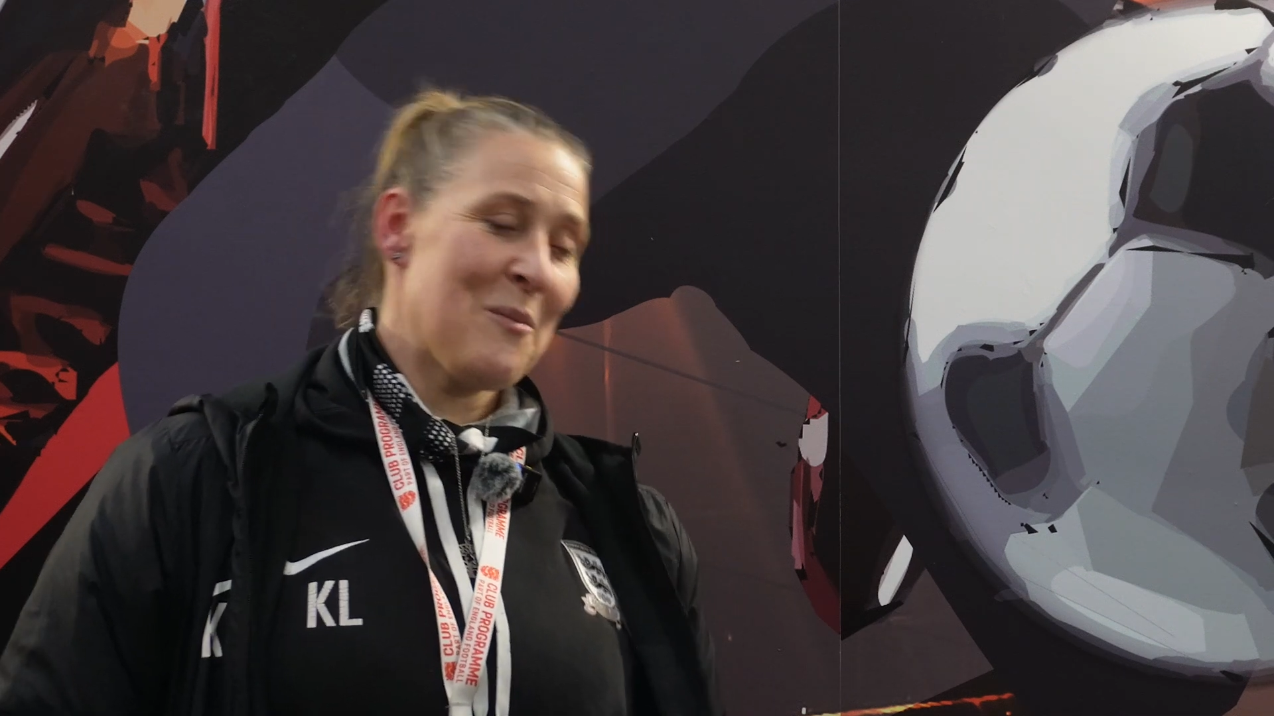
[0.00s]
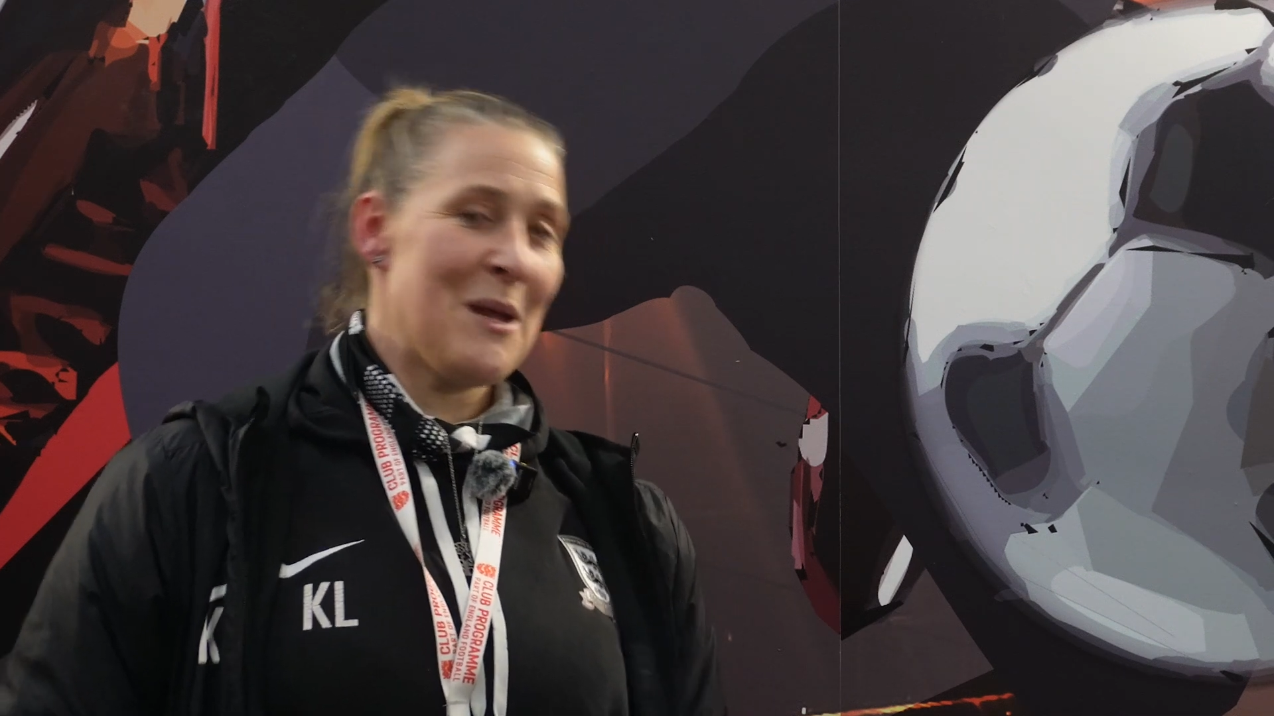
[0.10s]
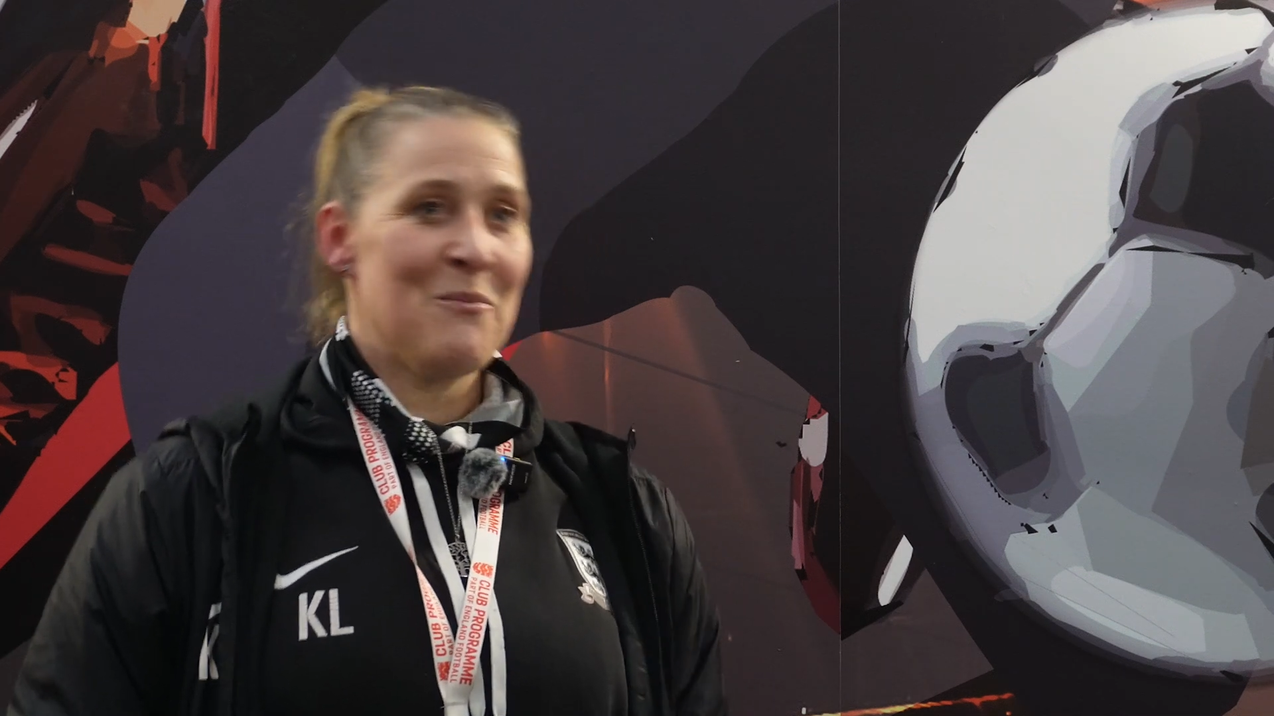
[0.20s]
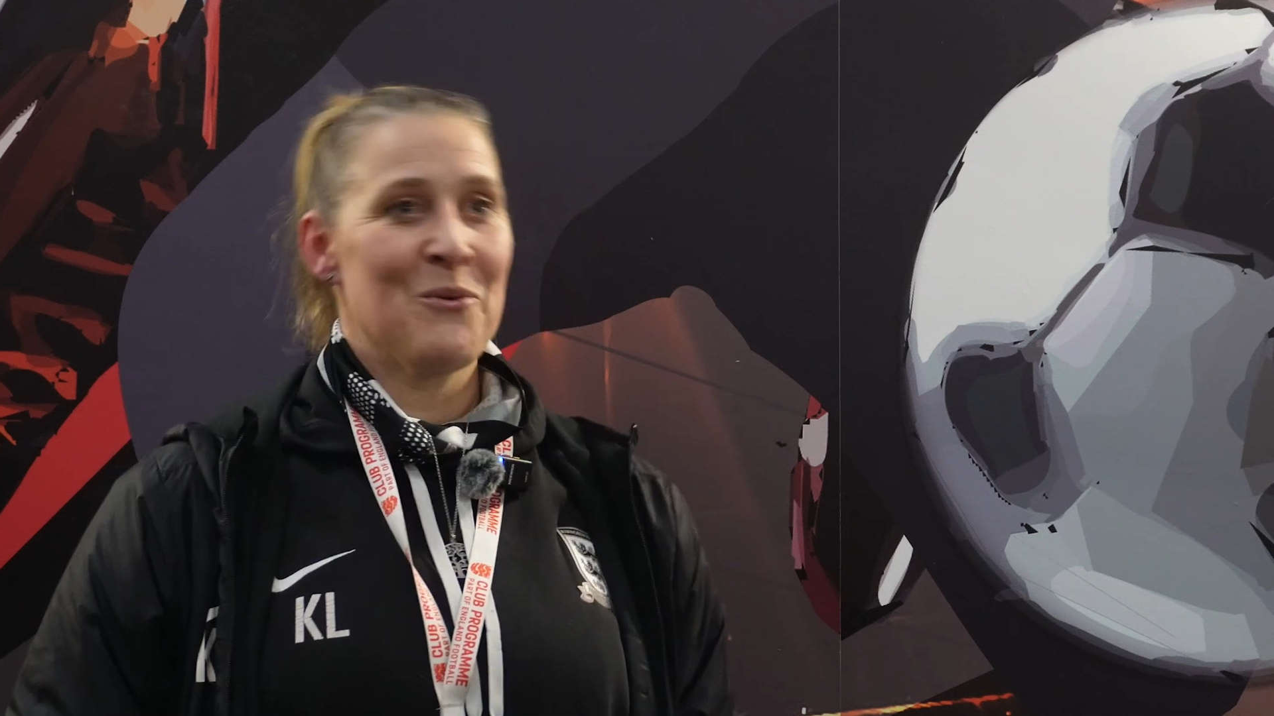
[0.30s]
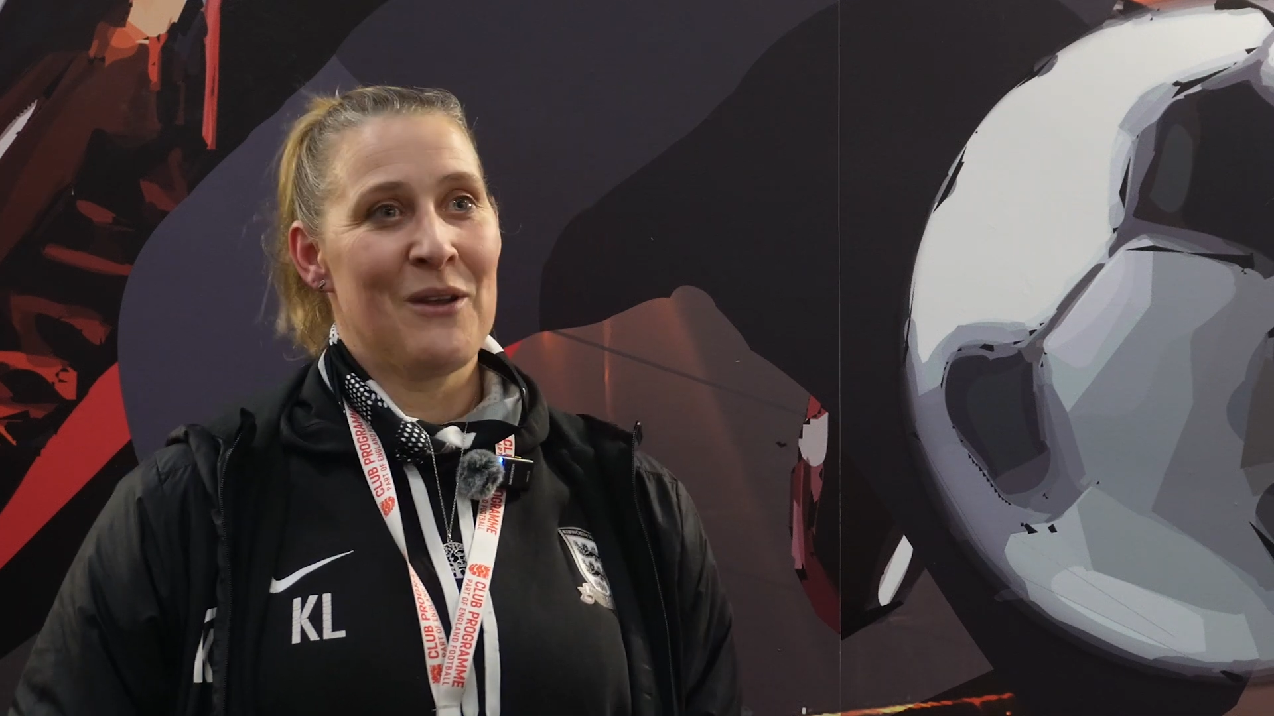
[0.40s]

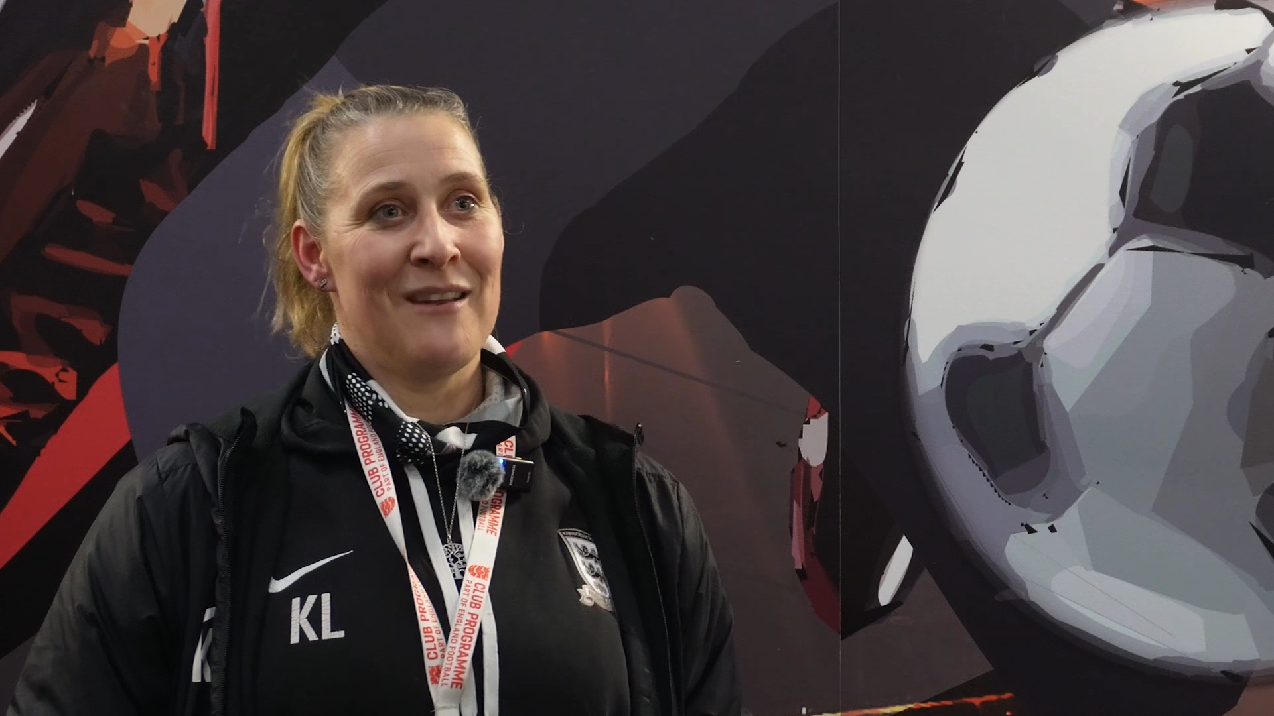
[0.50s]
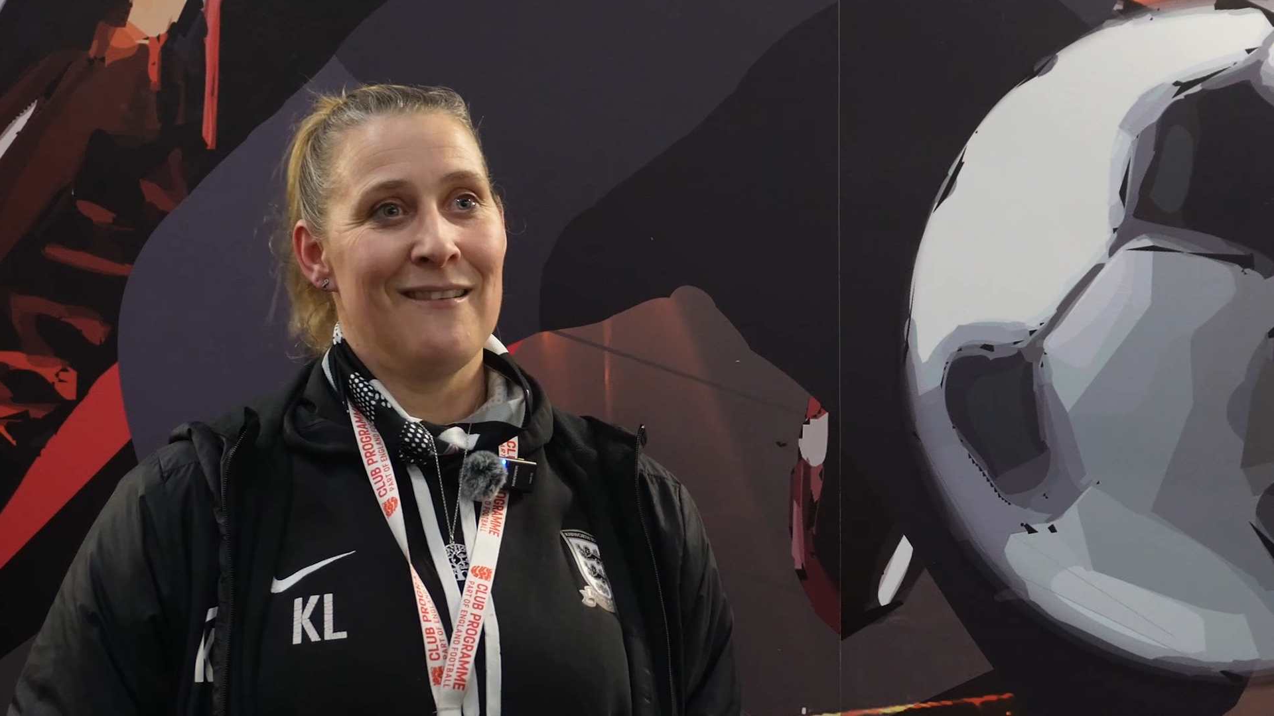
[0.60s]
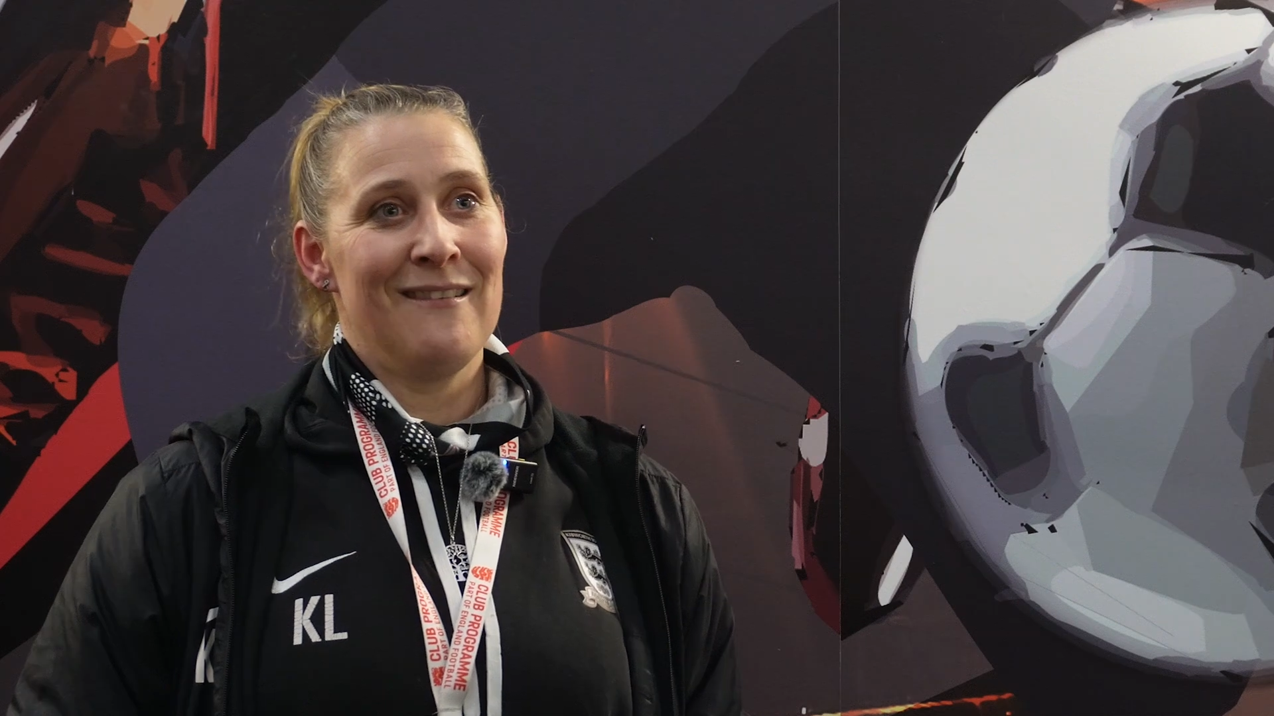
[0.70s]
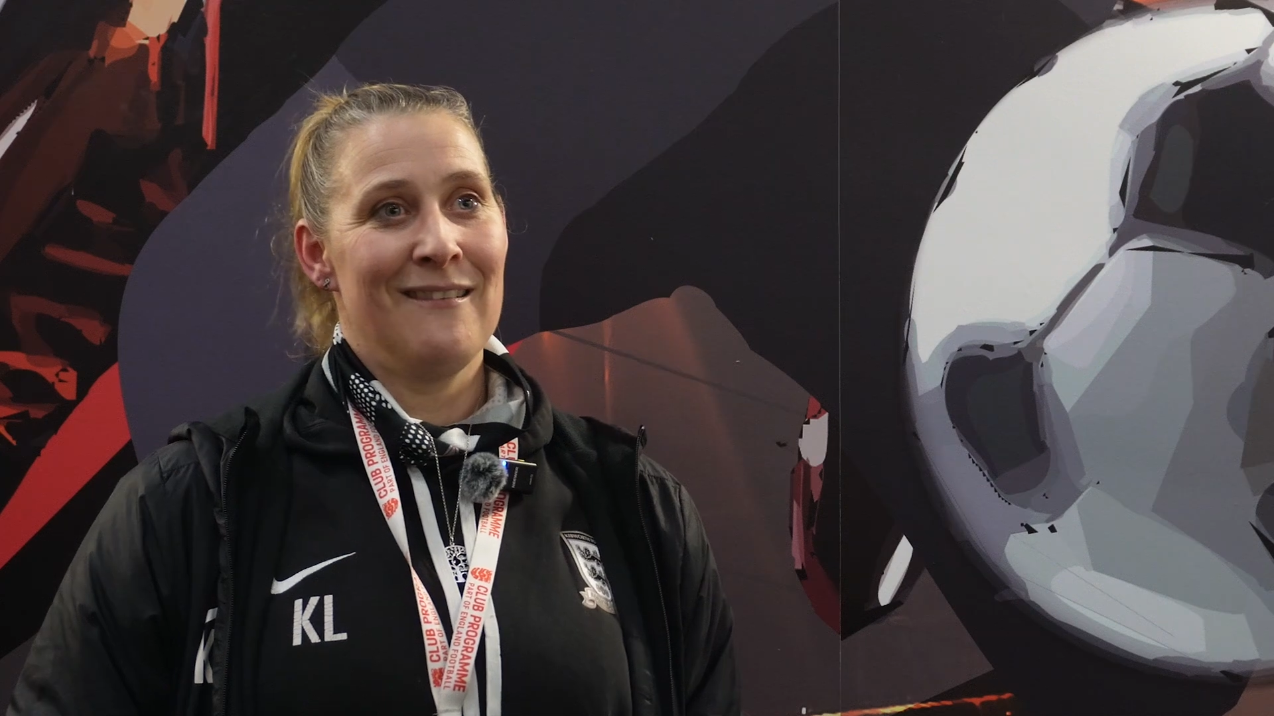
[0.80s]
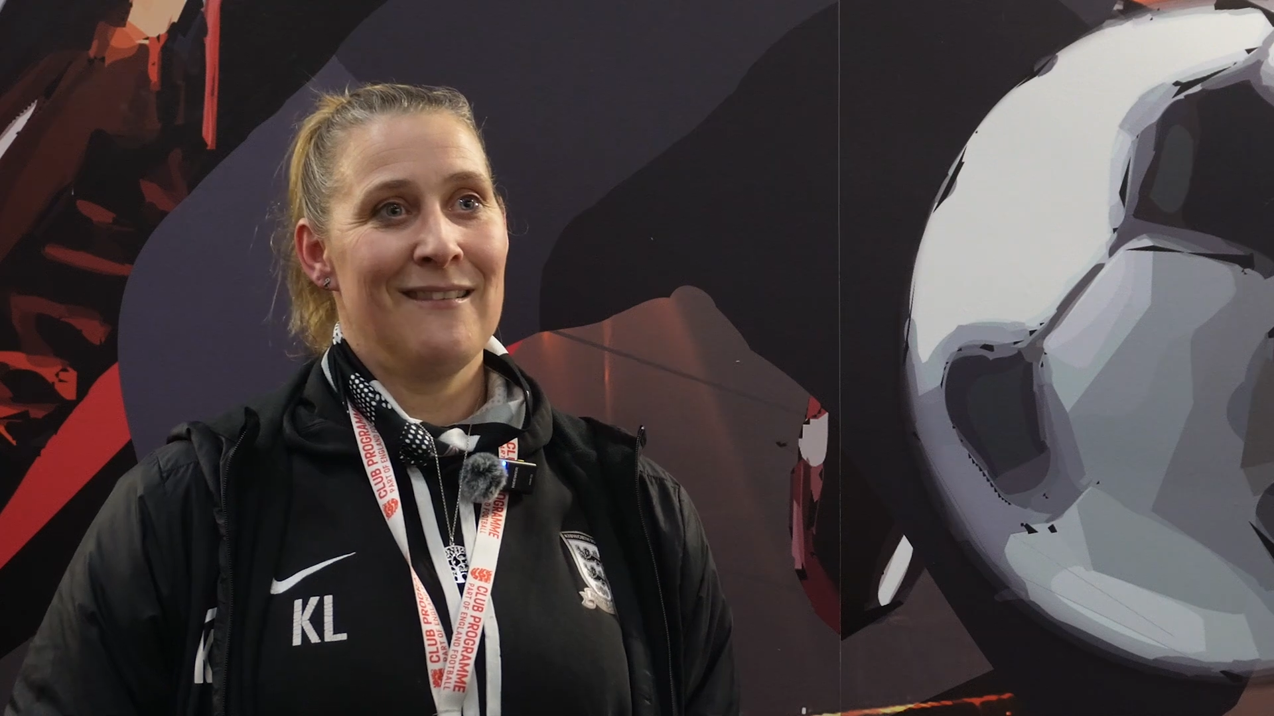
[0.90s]
people can